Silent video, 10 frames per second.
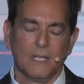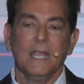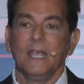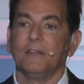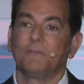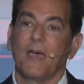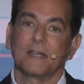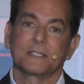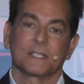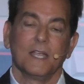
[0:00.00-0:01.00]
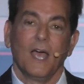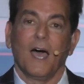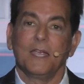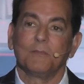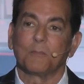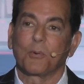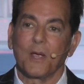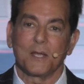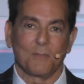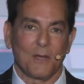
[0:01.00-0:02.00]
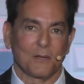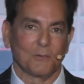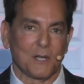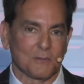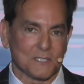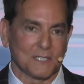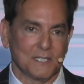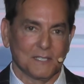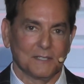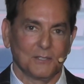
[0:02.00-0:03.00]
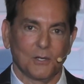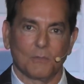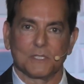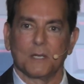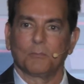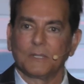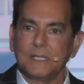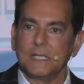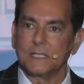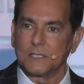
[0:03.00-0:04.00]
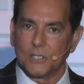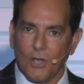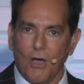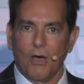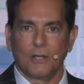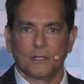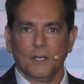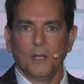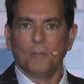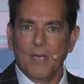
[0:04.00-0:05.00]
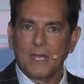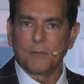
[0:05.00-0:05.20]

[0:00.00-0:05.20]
In fact, I even prayed about it when I was a kid. You know, I would say, please, God, make